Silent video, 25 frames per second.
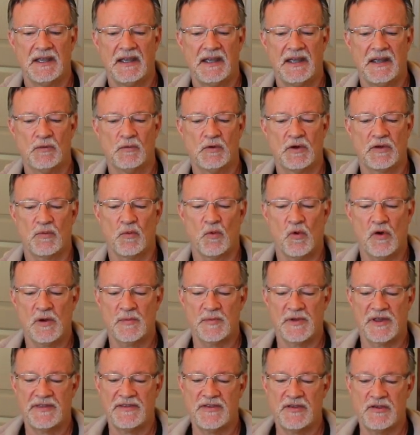And with
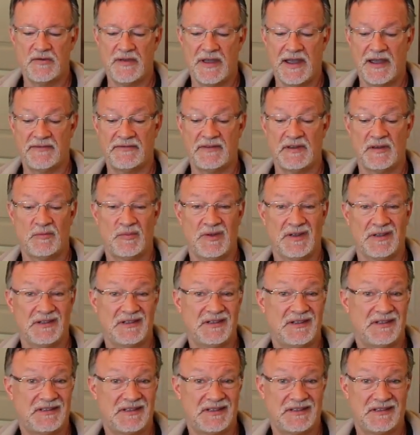Warmoth, you have the
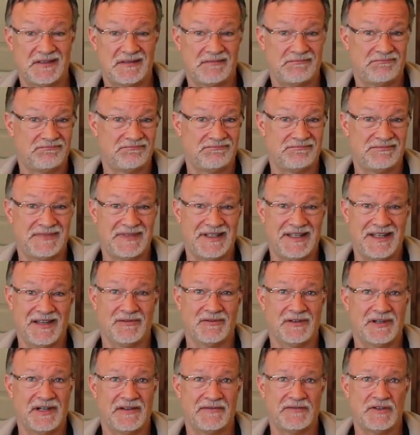ability to get
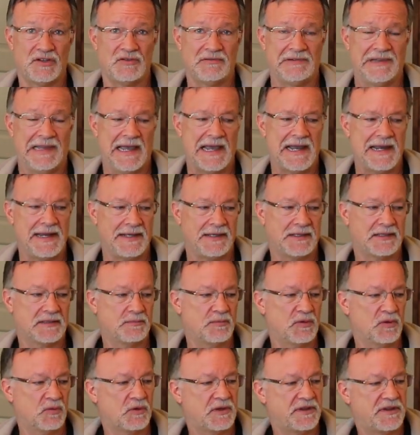whatever you'd like.
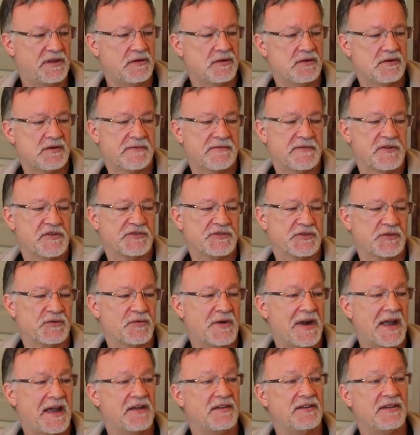But with the universal
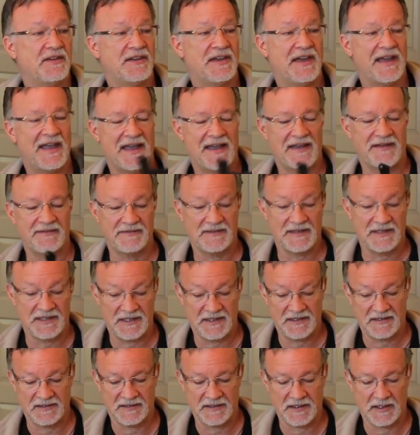route, you have
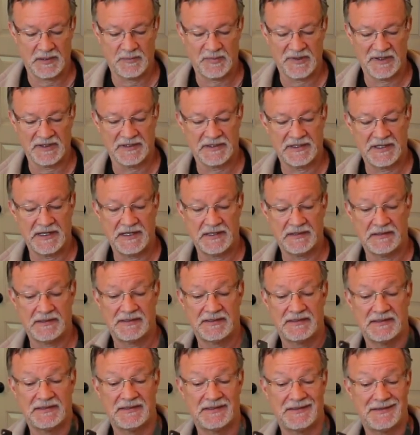the ability
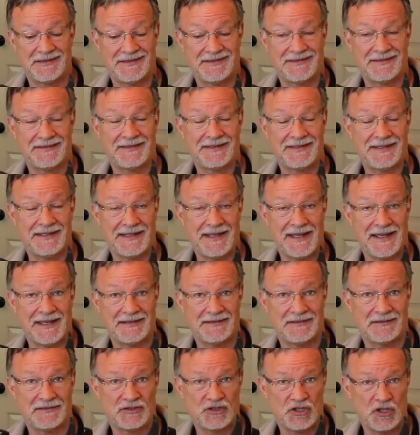to
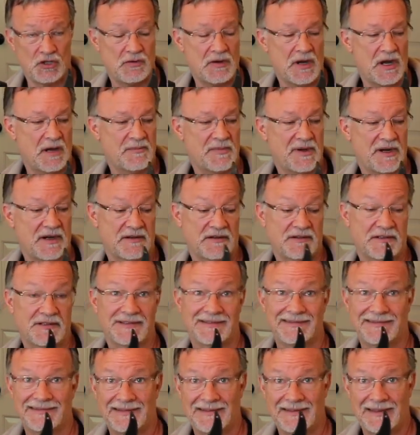get 2
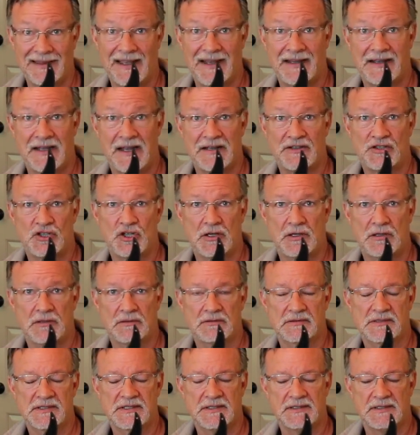humbuckers, like I
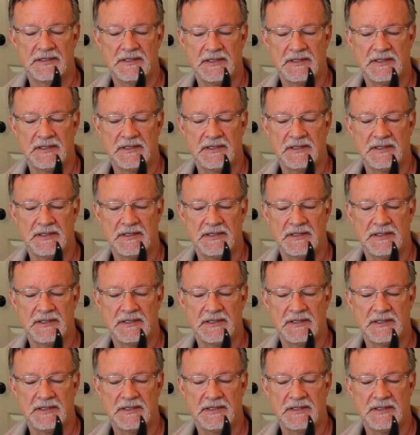chose.